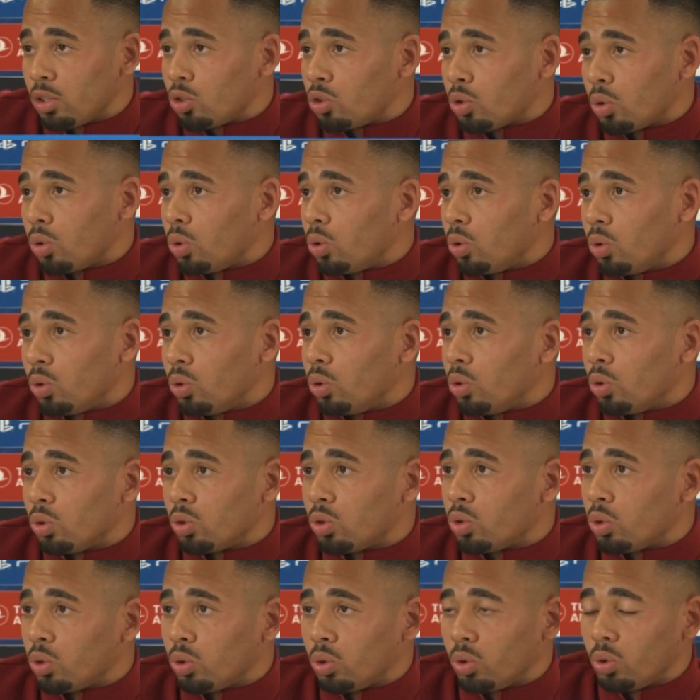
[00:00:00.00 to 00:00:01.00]
to,
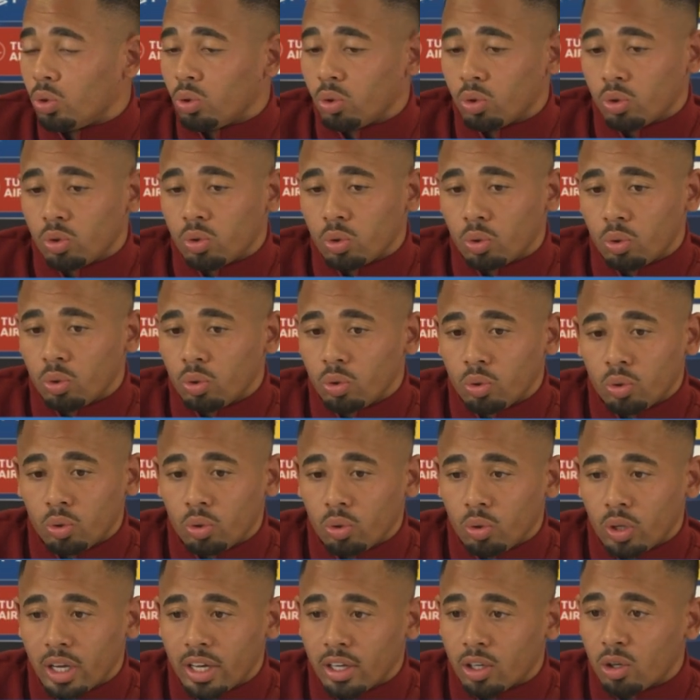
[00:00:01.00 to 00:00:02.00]
to,
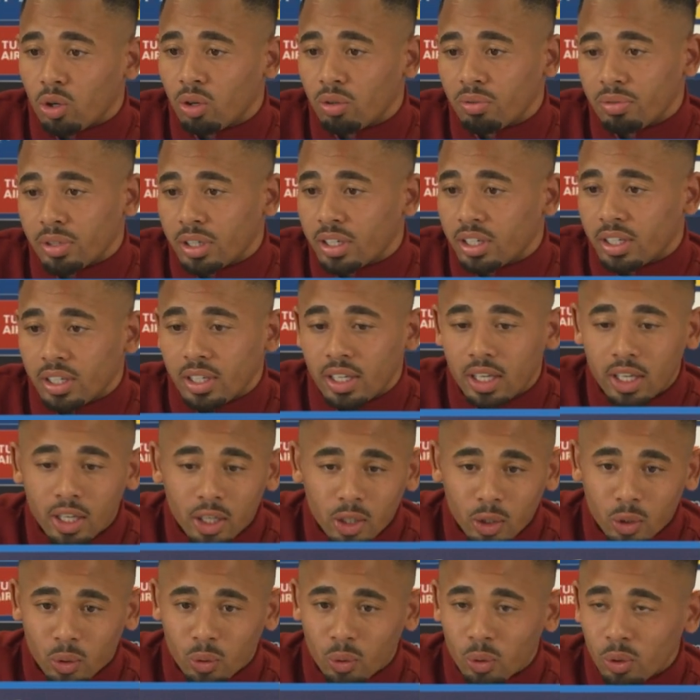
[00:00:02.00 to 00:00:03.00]
to recover
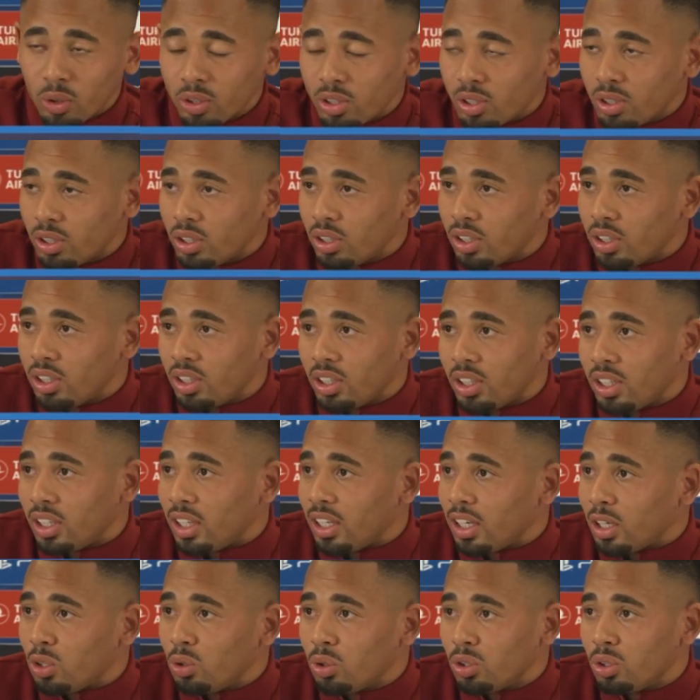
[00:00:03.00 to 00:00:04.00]
good, in
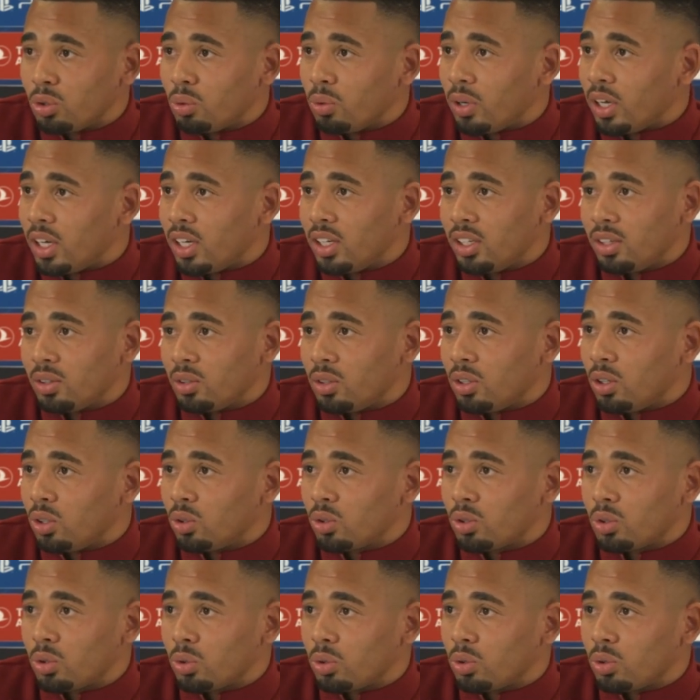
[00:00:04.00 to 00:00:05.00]
a good way, you know,
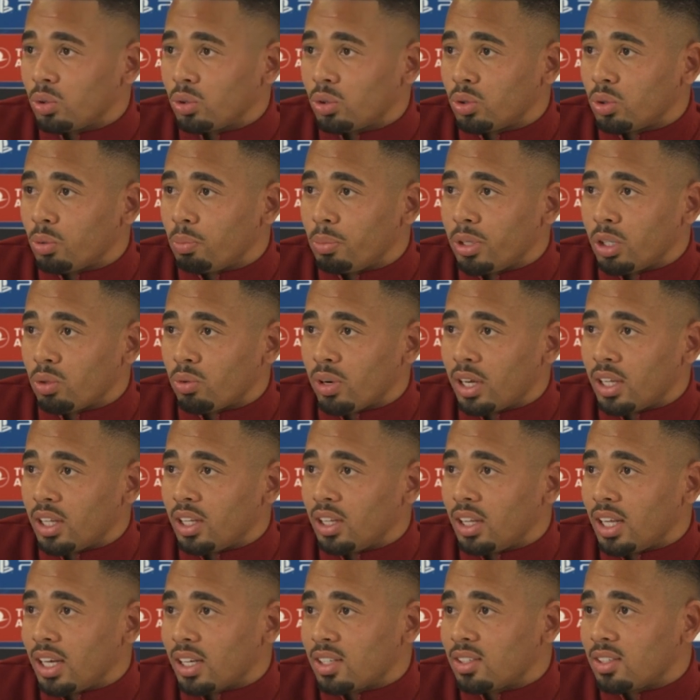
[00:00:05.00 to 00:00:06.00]
to, to be ready
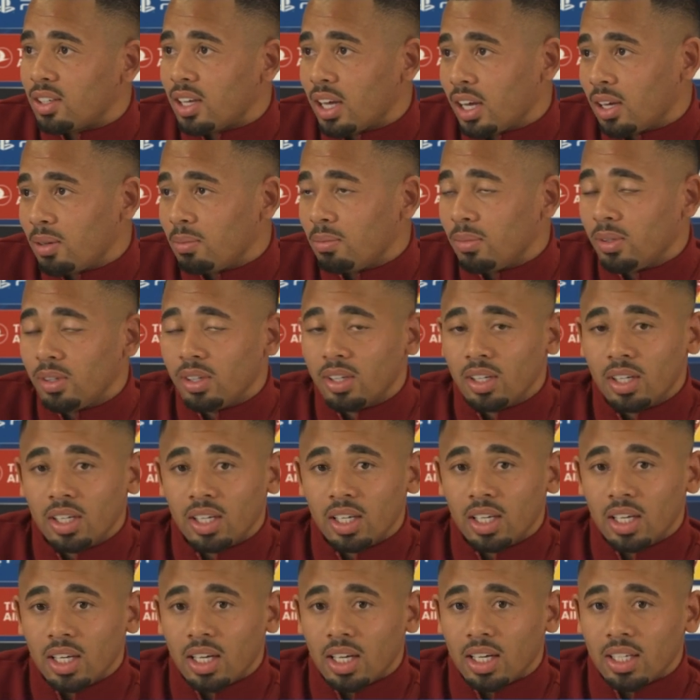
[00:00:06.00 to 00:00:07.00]
next game.
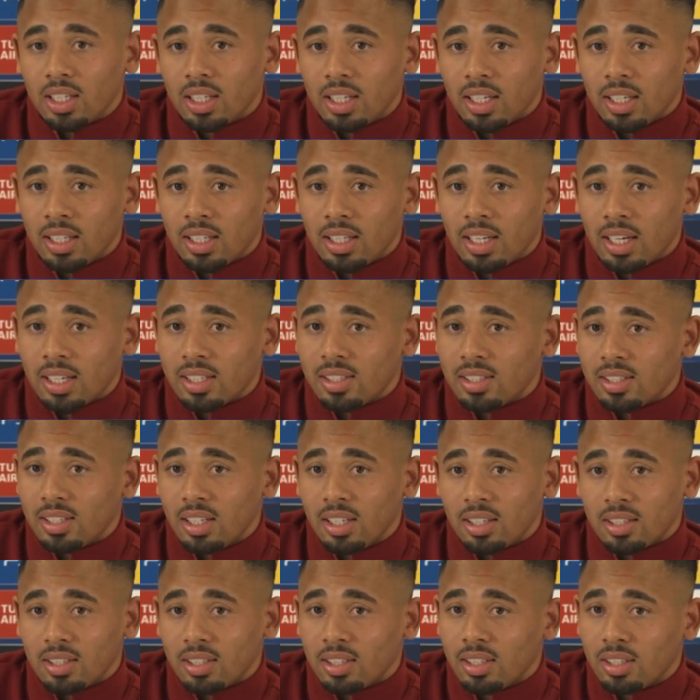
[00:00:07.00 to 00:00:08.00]
And then that's
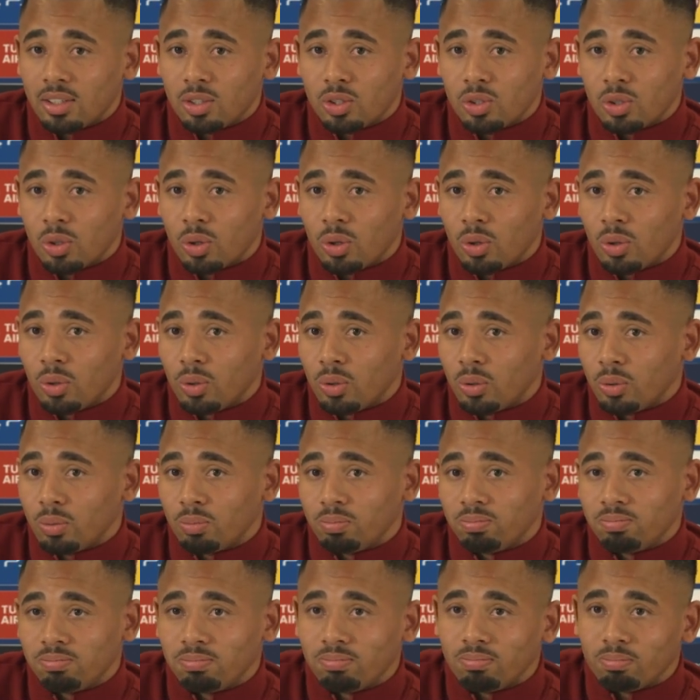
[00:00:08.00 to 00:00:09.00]
it. So
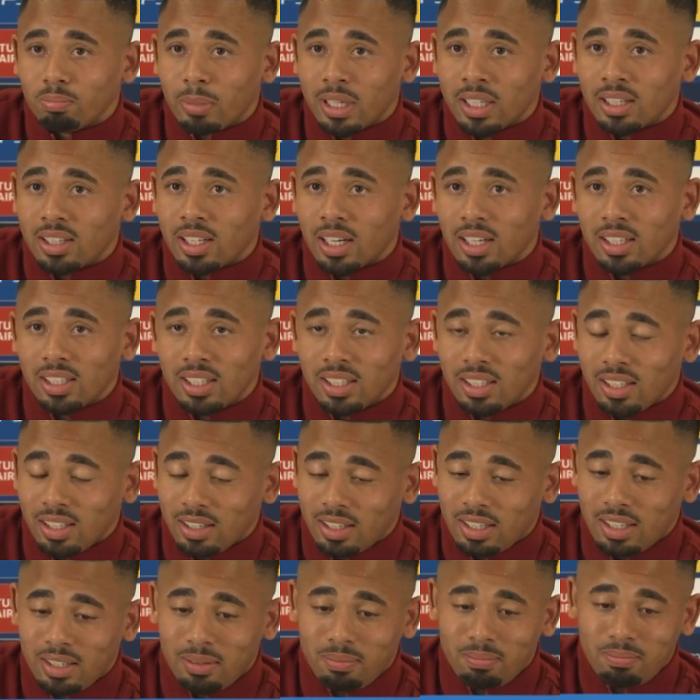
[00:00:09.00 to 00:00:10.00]
mentally,
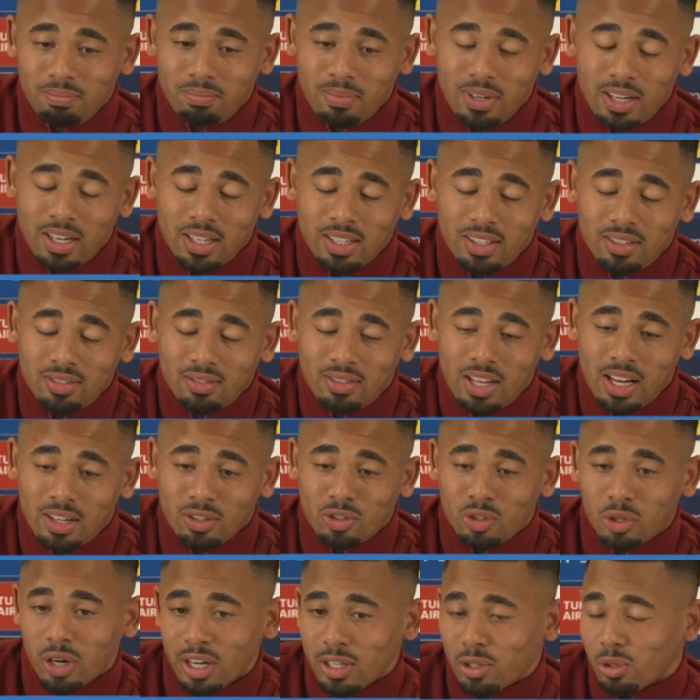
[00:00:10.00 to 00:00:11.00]
I... I, I
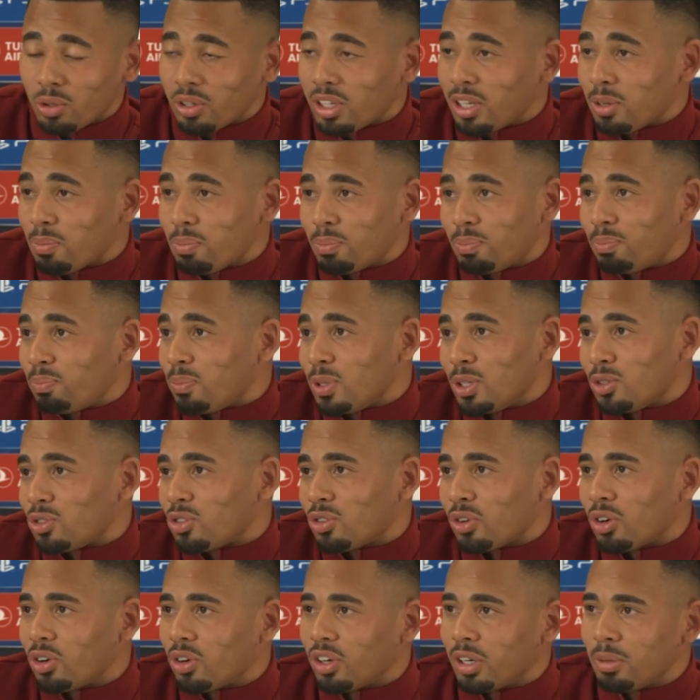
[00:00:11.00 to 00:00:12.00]
try to keep it
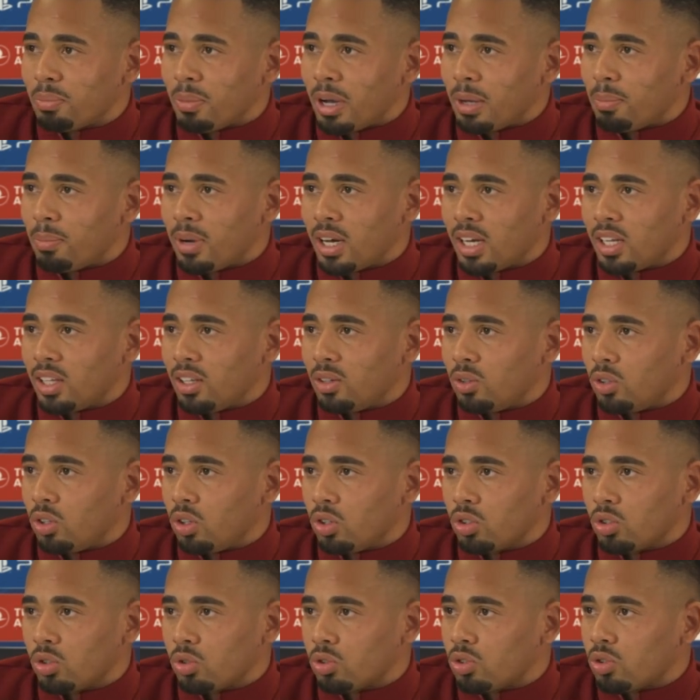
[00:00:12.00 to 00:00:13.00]
strong in my mind, you
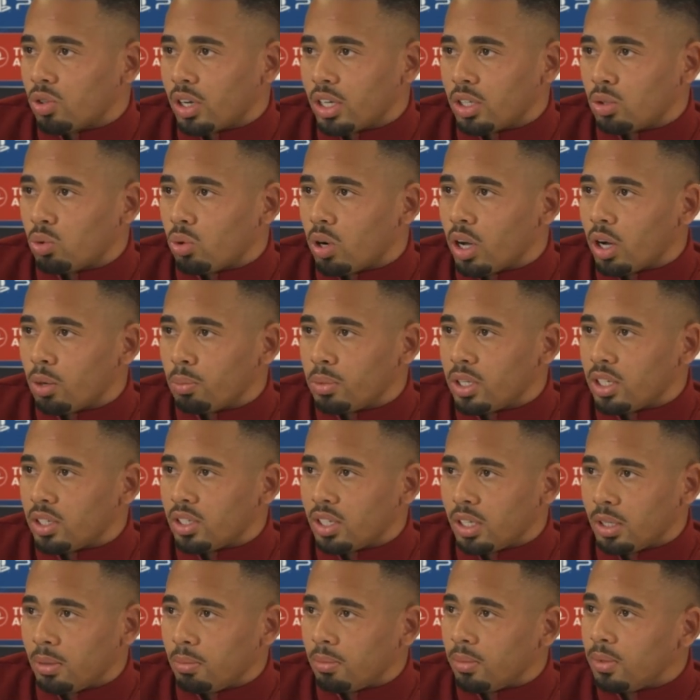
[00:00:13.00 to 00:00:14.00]
know, to try to help the
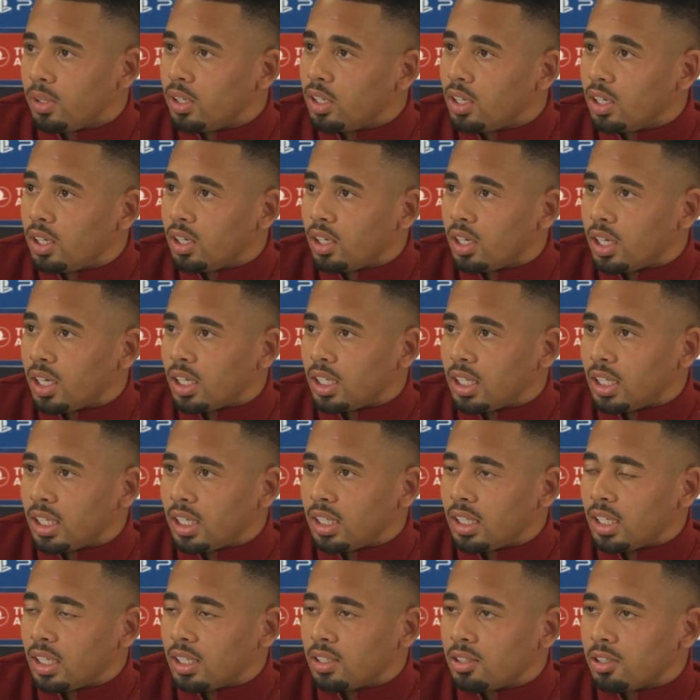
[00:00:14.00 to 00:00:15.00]
team, and
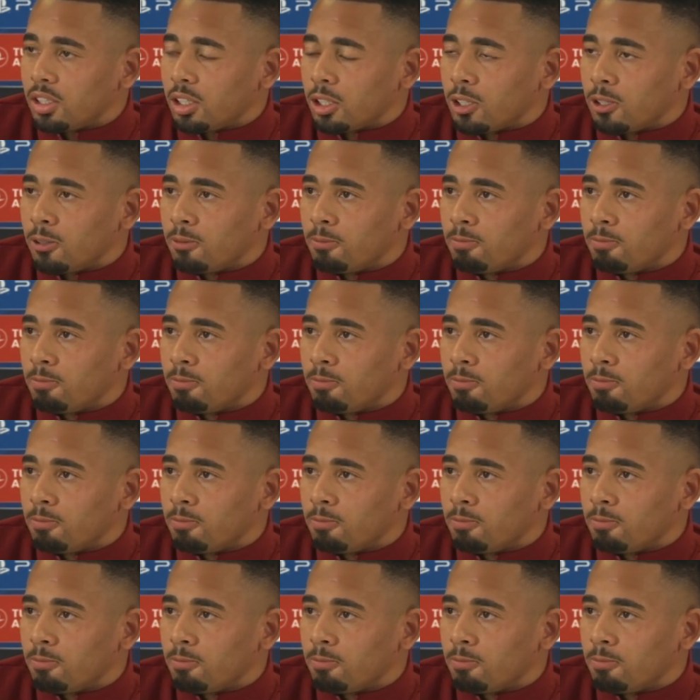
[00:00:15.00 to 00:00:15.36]
then that's it.